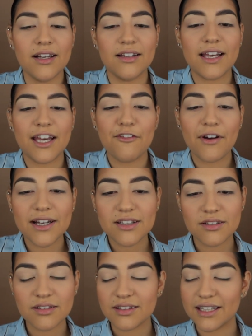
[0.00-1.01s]
Like, if I
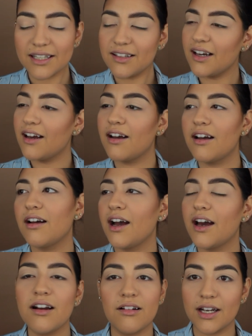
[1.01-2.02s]
took, like,
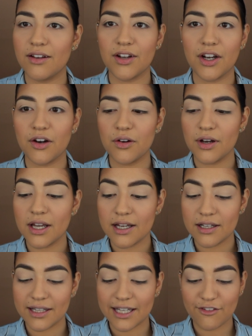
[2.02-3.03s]
I don't even know.
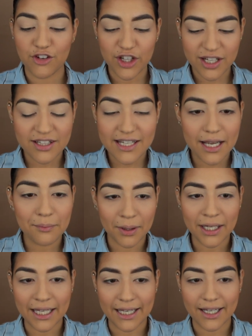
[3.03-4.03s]
Like, if you didn't take
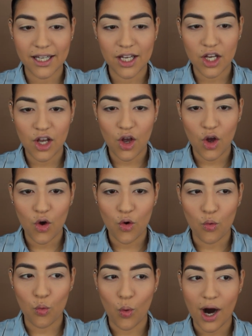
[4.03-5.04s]
money,
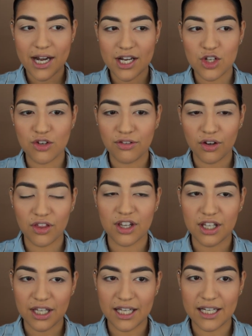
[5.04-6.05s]
why did you feel the
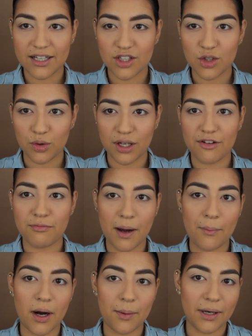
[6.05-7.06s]
need to give my
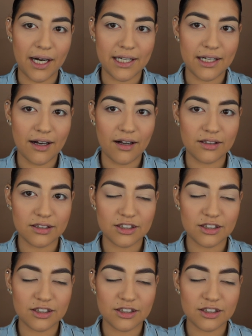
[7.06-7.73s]
mom $90?